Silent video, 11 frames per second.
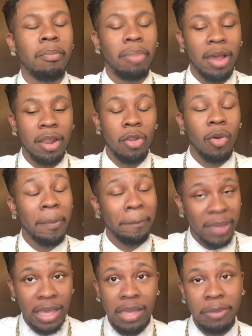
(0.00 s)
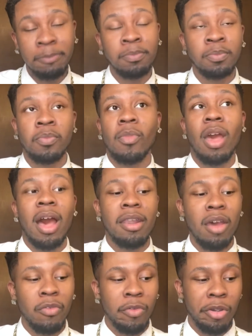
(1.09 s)
But knowing me, I
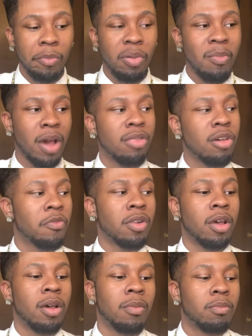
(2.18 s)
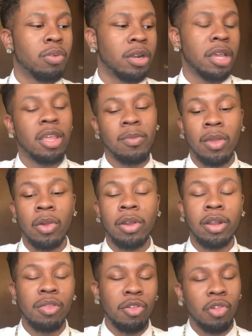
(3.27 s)
never put myself in a predicament or
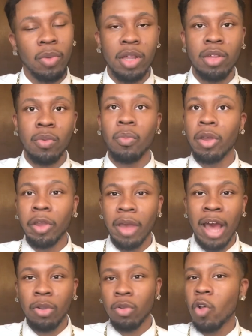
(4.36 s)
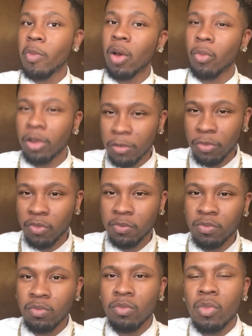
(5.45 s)
in a situation where I don't know my worth.
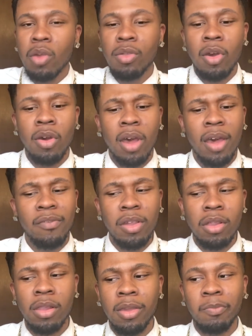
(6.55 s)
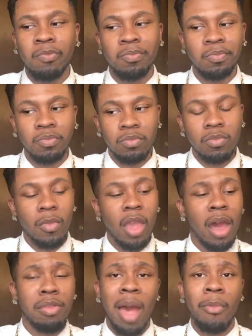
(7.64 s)
So eventually,
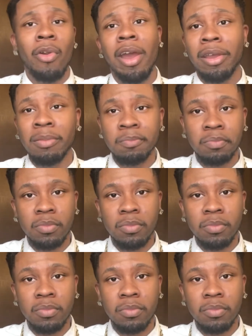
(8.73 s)
I stopped crying.